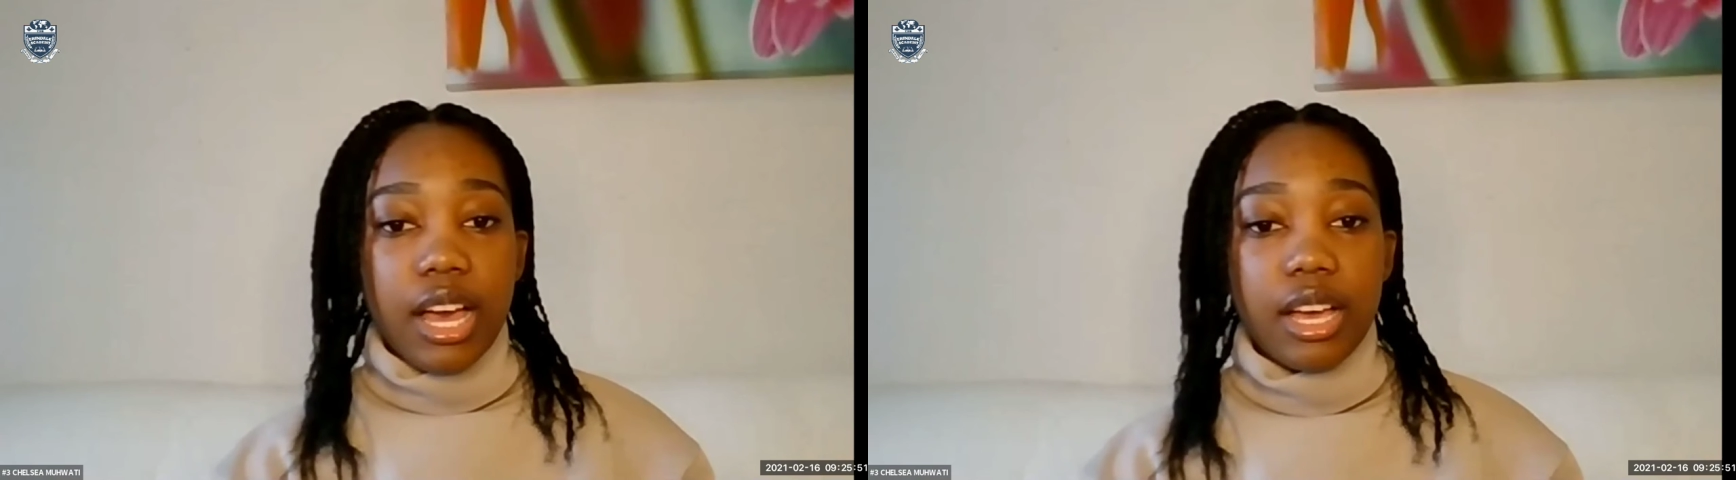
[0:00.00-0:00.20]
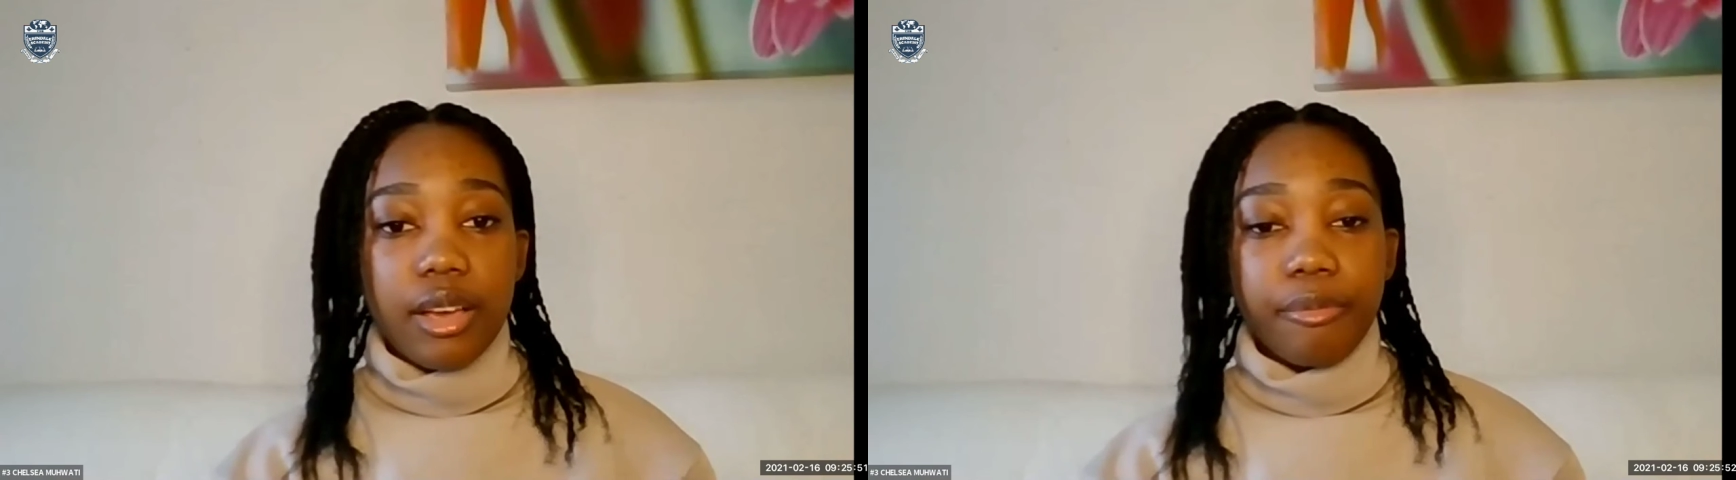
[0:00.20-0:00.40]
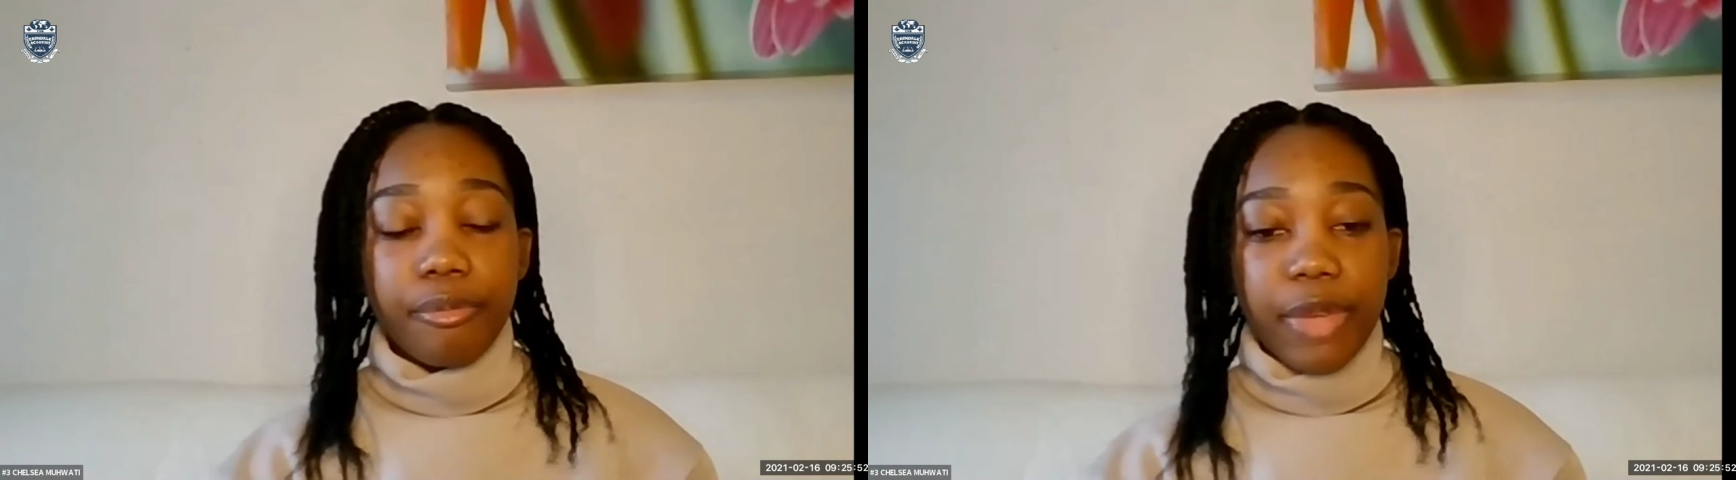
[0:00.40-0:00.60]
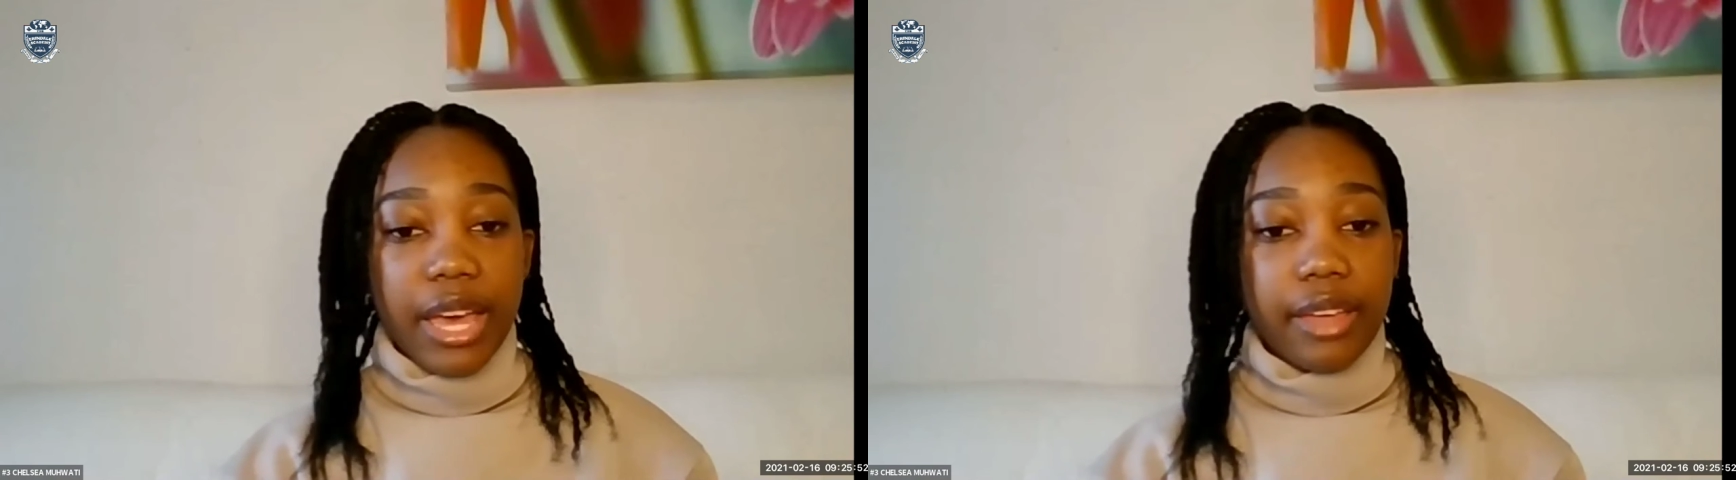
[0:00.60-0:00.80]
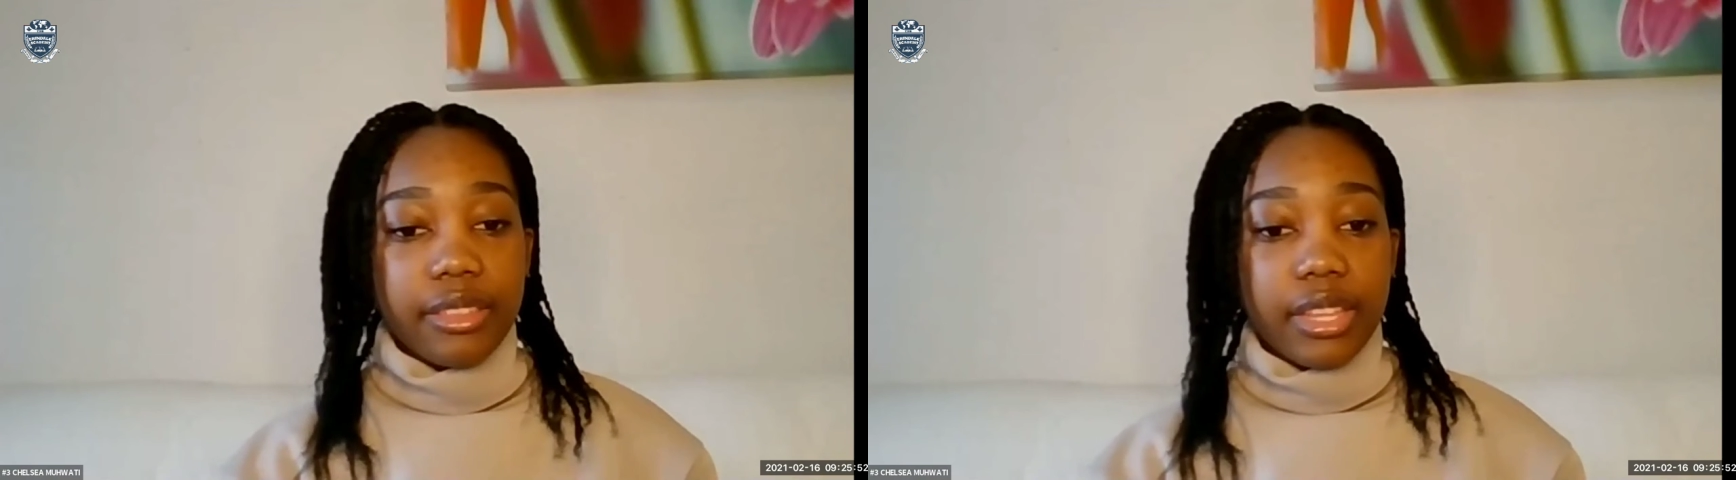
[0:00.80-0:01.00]

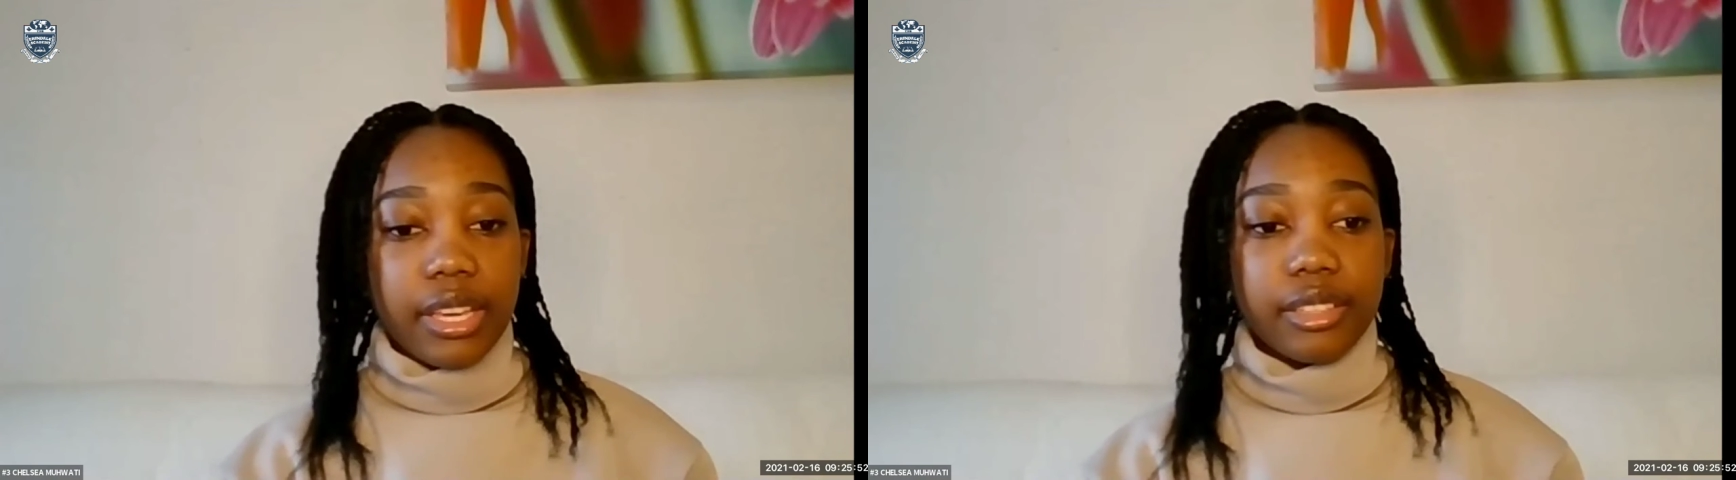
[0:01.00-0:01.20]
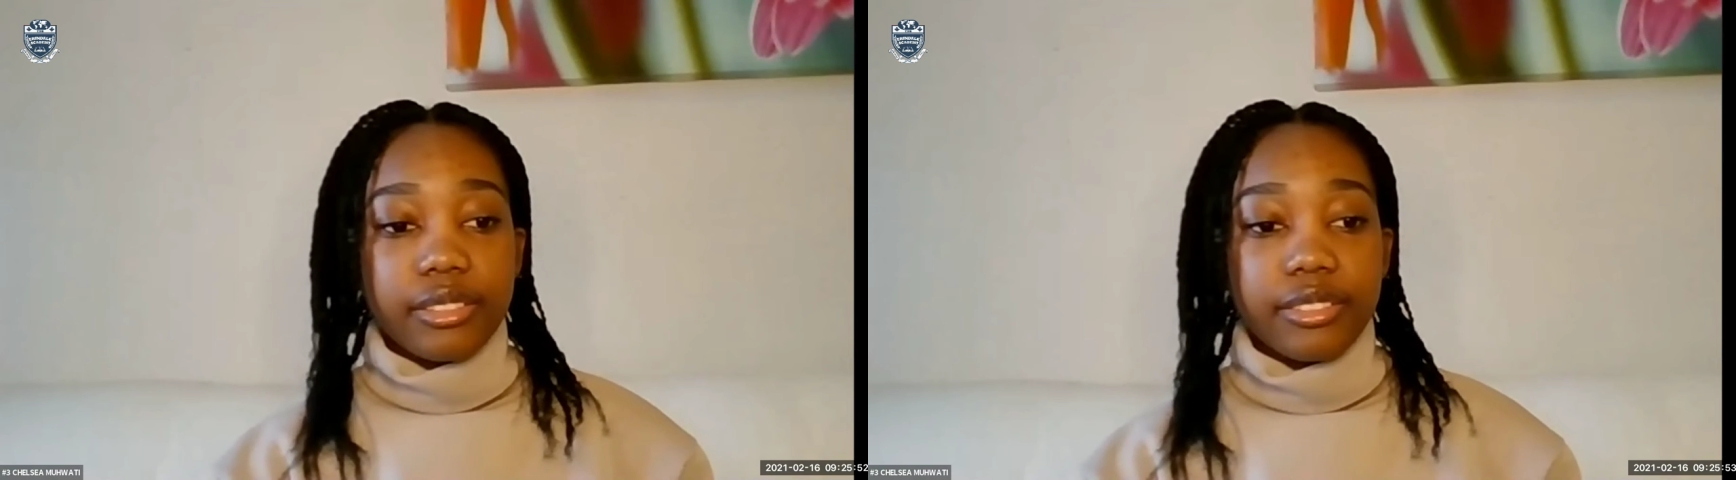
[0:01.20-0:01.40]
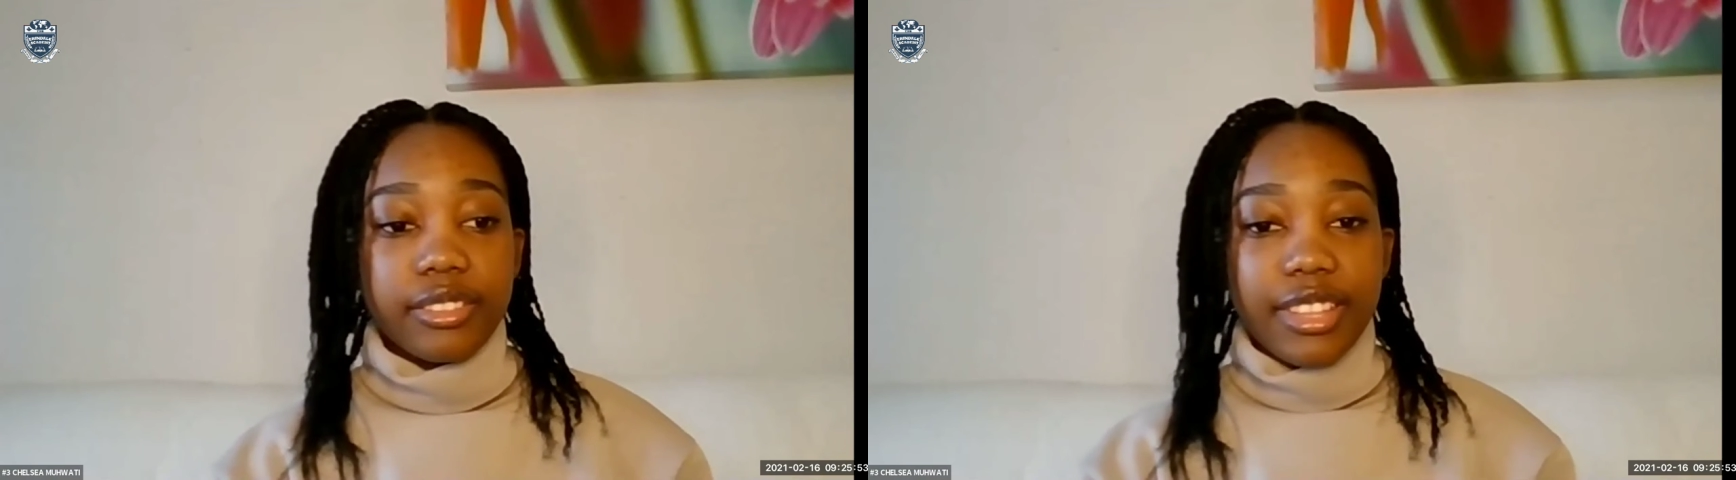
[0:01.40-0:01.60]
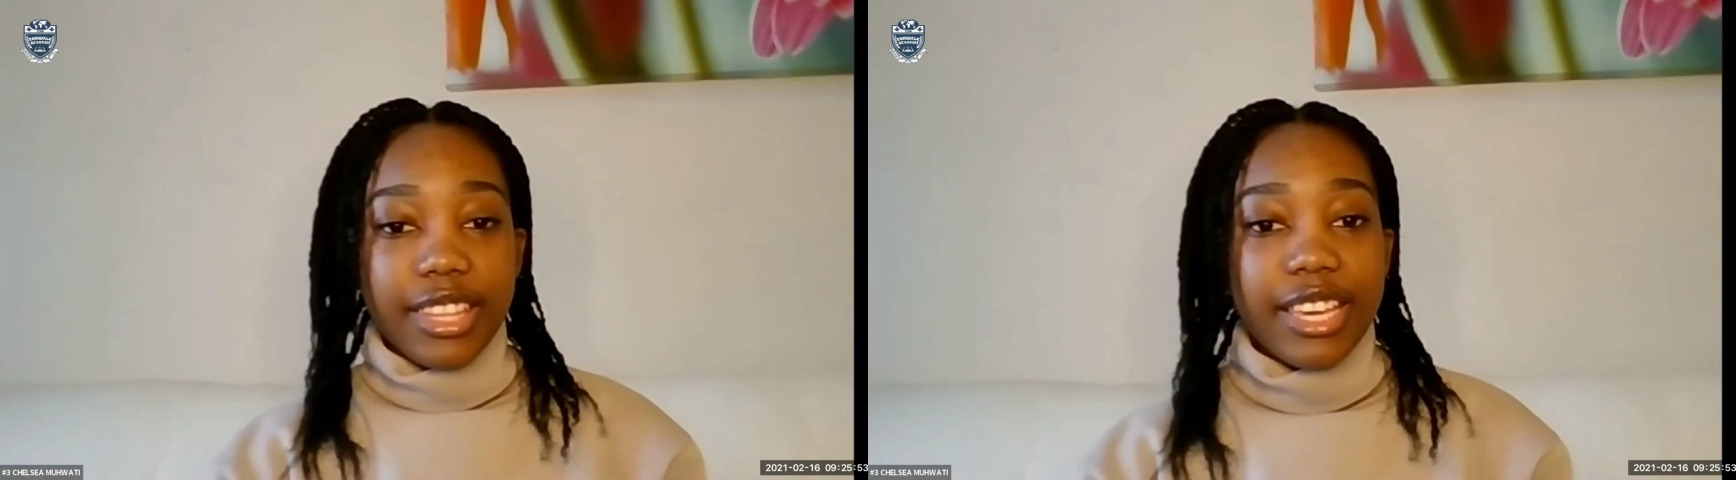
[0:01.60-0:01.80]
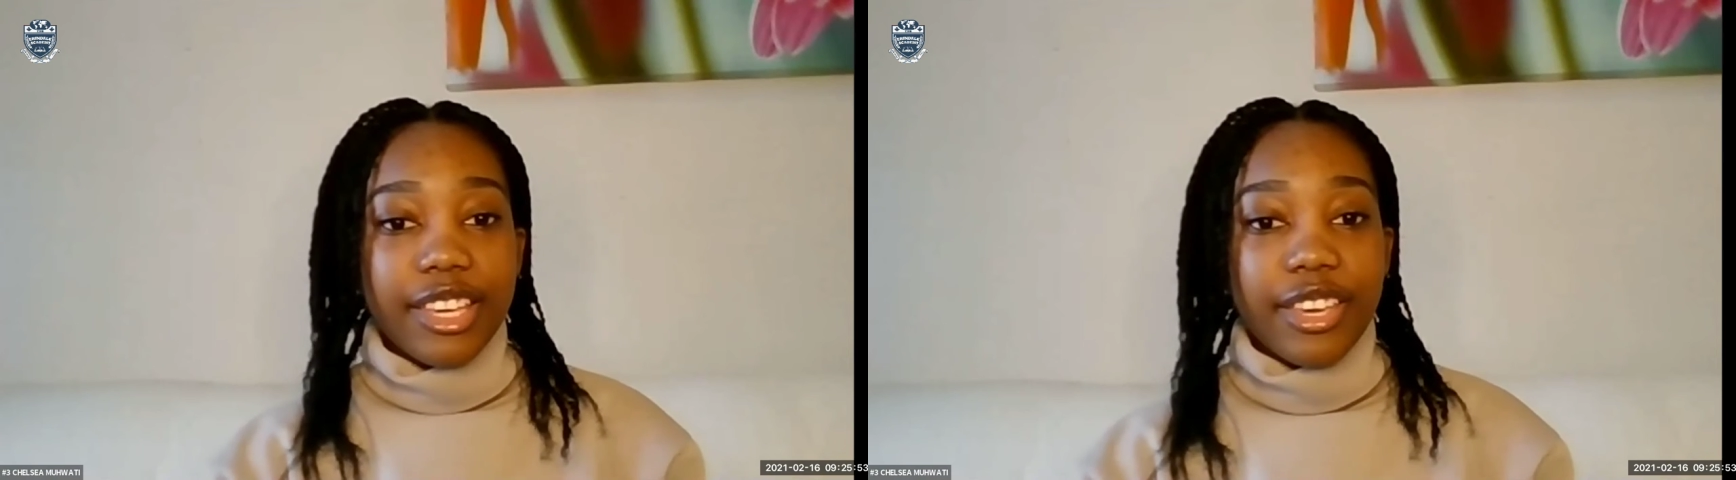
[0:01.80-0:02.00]
bad thing.
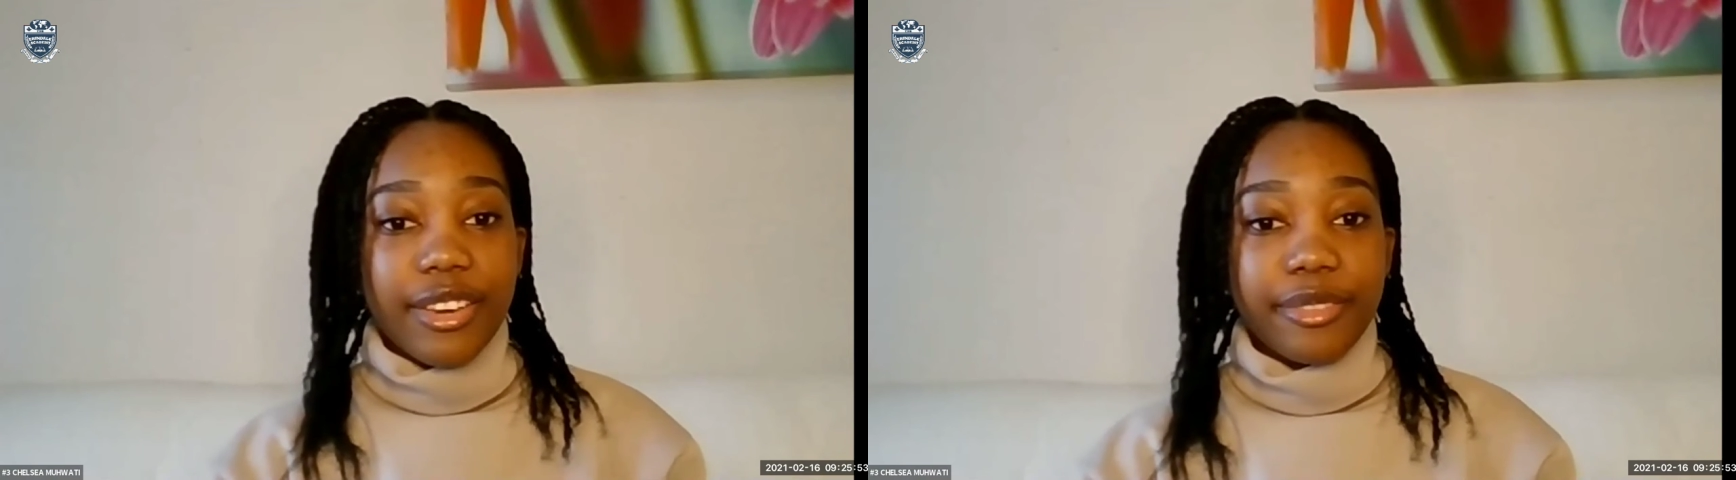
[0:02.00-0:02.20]
Thank you.